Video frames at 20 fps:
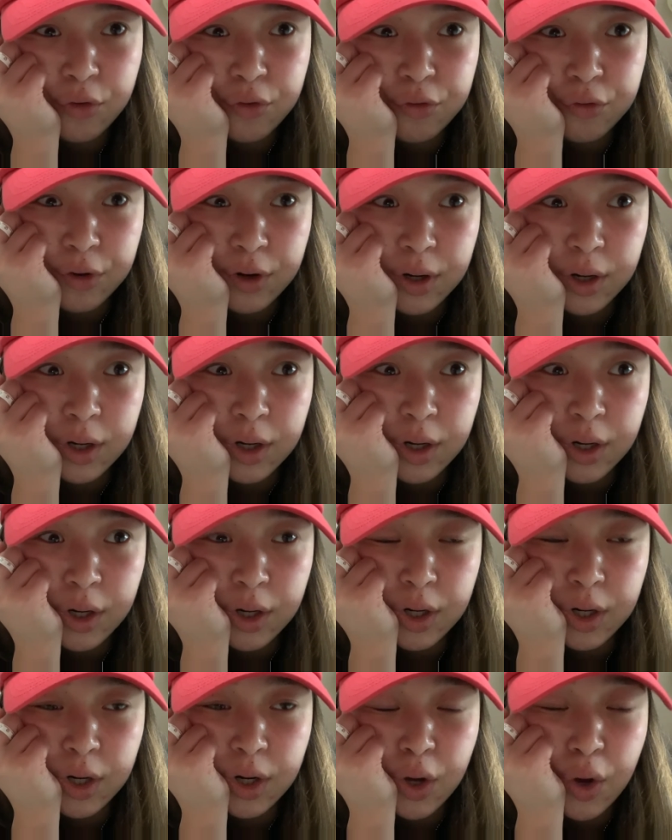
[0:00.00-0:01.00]

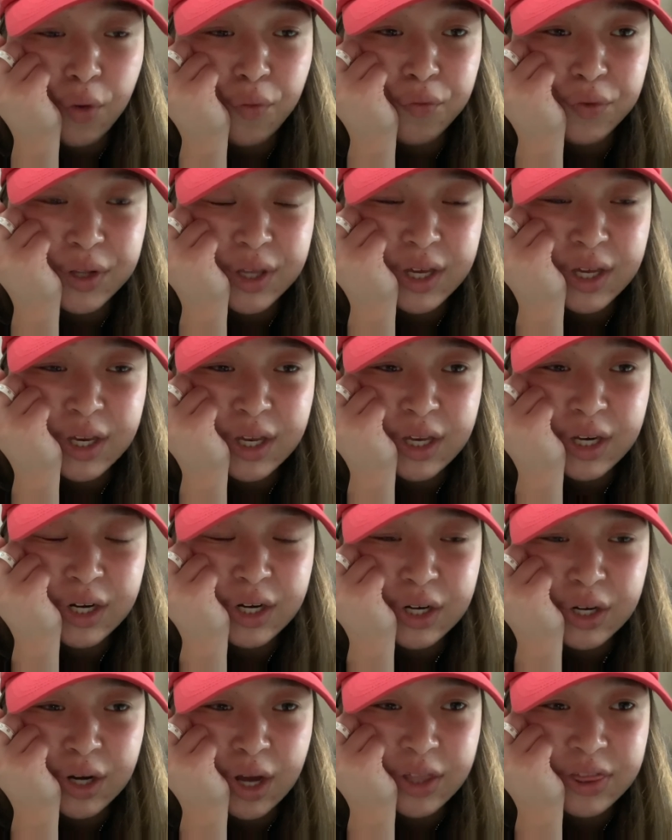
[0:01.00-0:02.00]
for hopefully
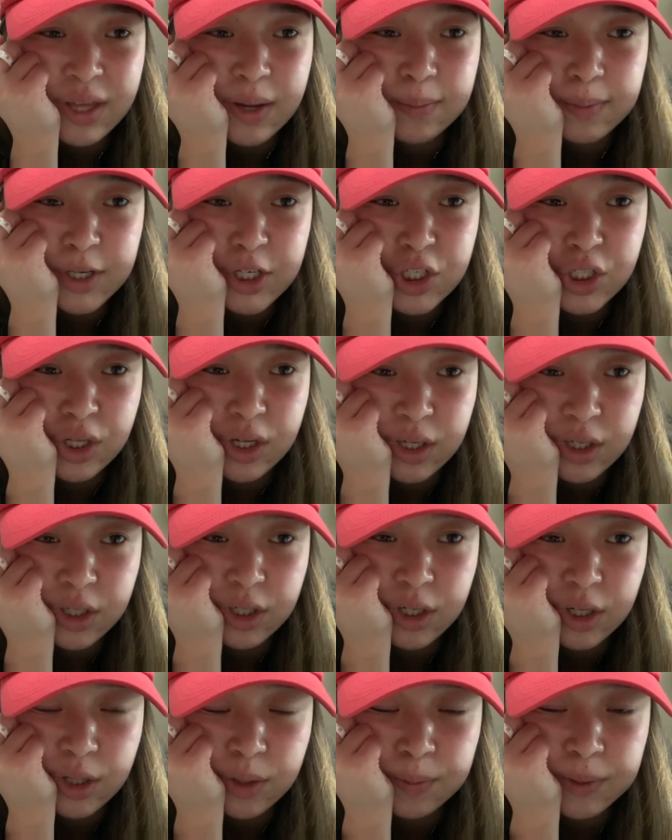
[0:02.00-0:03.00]
not that much
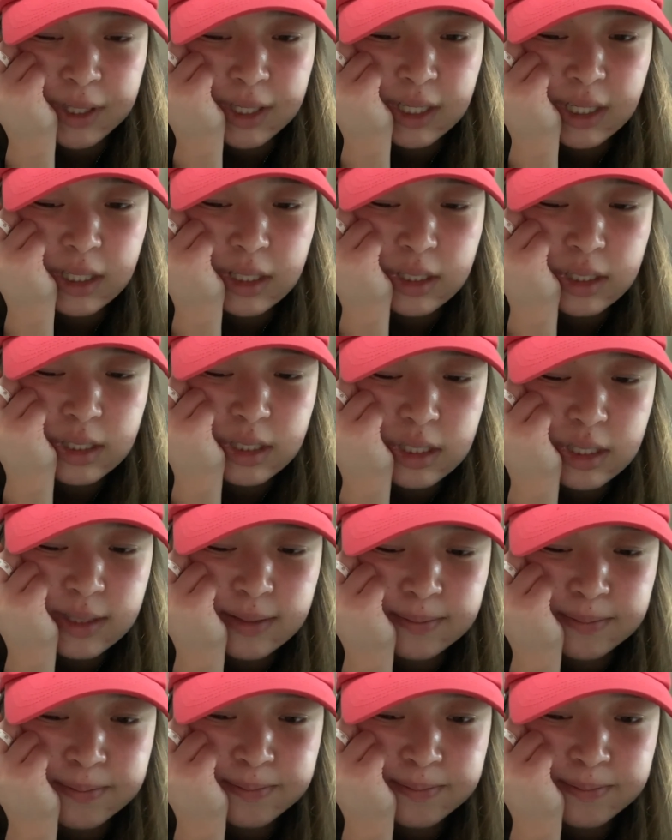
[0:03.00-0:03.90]
longer, because